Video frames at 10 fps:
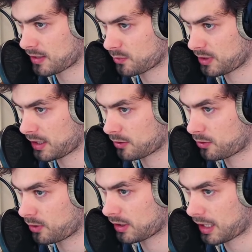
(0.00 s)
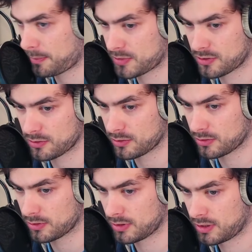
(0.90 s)
we are going up
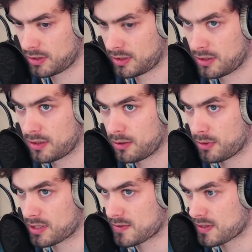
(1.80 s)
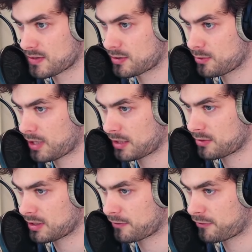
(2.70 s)
to, what is this,
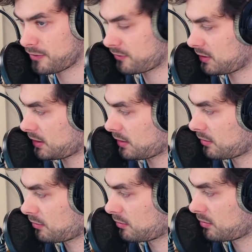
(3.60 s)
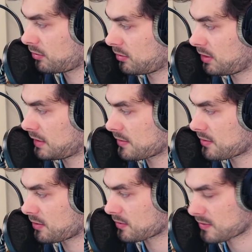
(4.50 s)
250
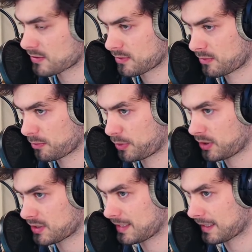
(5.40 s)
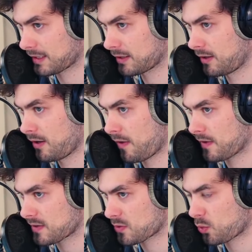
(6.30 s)
inserts per tick.
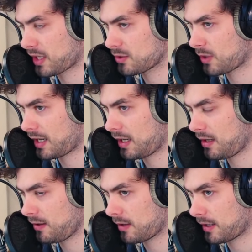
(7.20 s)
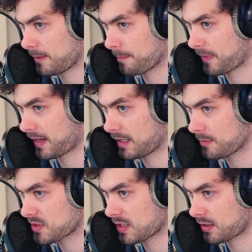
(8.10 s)
This is way too high. I
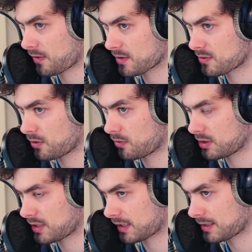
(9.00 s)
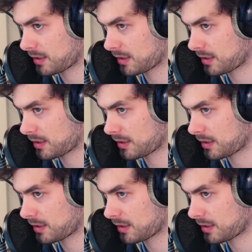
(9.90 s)
am setting this to only take 10